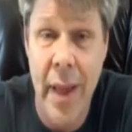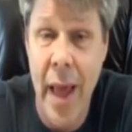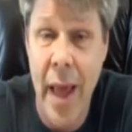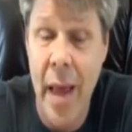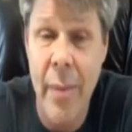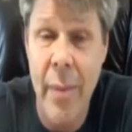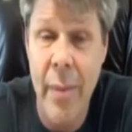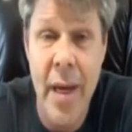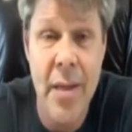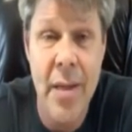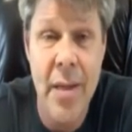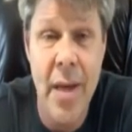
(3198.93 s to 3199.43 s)

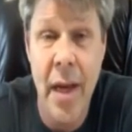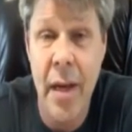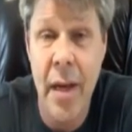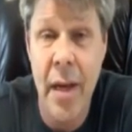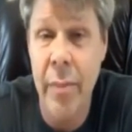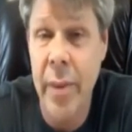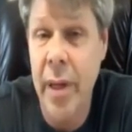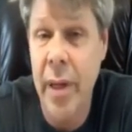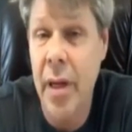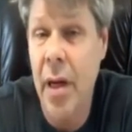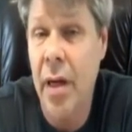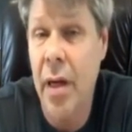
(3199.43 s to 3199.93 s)
That means I
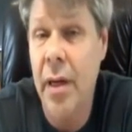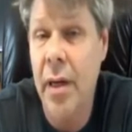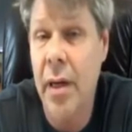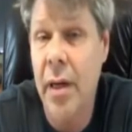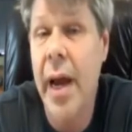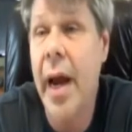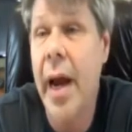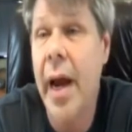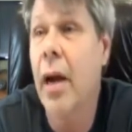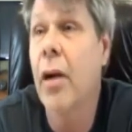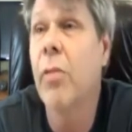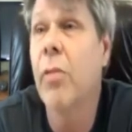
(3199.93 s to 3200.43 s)
can be on
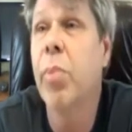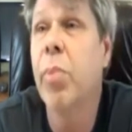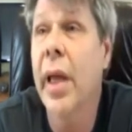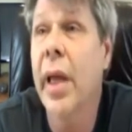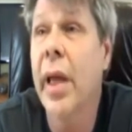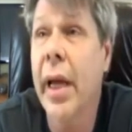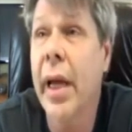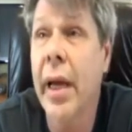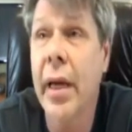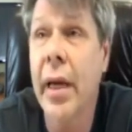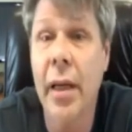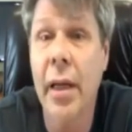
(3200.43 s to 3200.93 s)
an
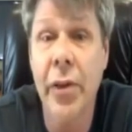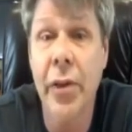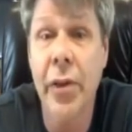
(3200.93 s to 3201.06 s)
airplane